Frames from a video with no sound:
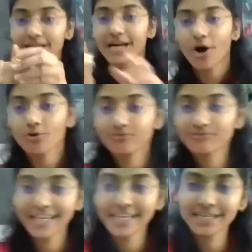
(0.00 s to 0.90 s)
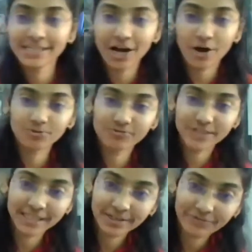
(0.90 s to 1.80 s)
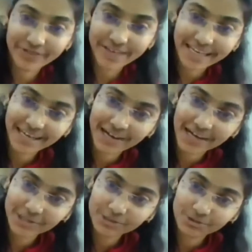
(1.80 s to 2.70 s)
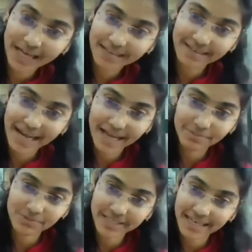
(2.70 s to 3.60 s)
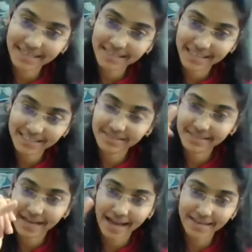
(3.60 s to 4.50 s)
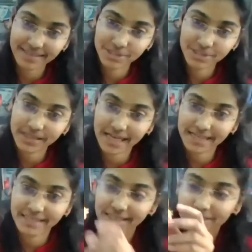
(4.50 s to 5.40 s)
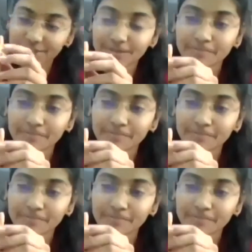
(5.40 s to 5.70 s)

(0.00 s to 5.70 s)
cow finger, where are you? Like rhymes we can teach, the characters we can teach.